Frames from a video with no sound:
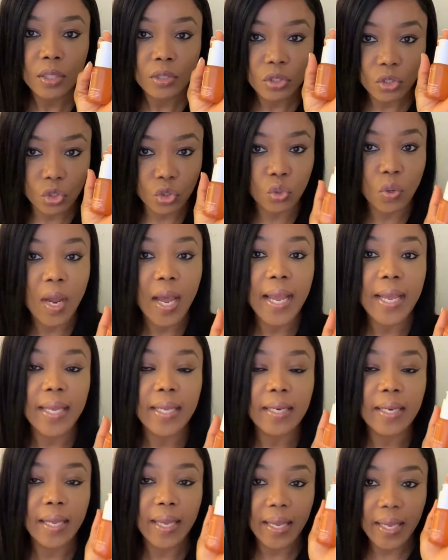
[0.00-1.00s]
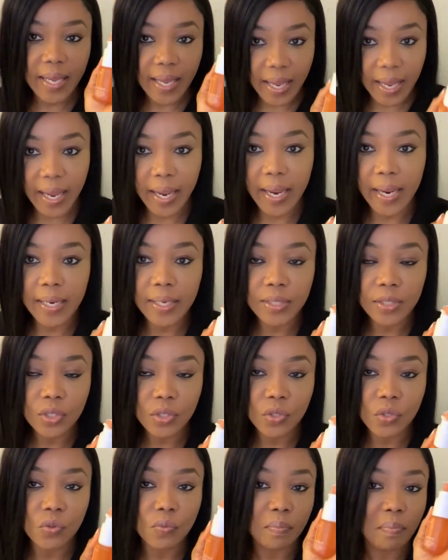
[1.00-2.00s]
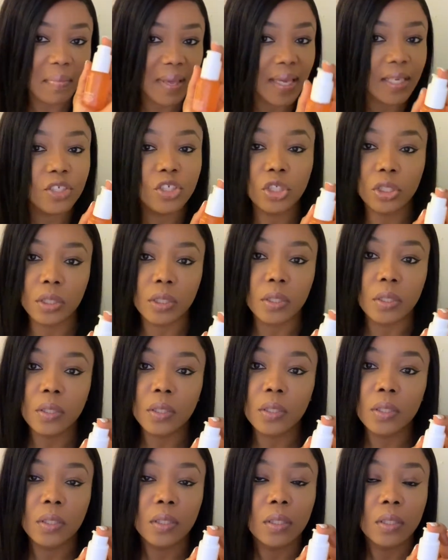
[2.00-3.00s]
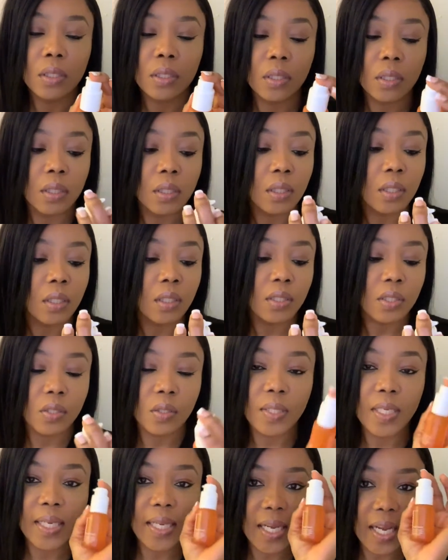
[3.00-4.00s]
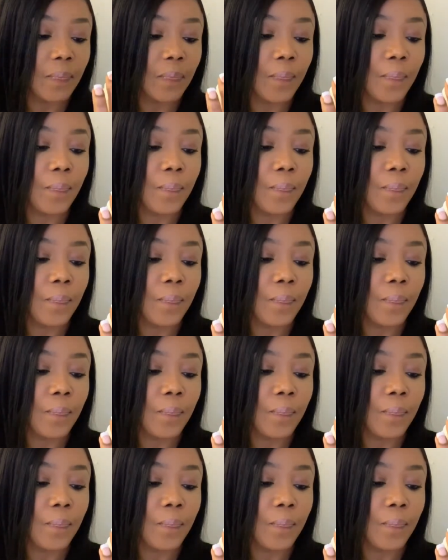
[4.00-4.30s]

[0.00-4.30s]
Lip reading: try it again to make sure so that I could.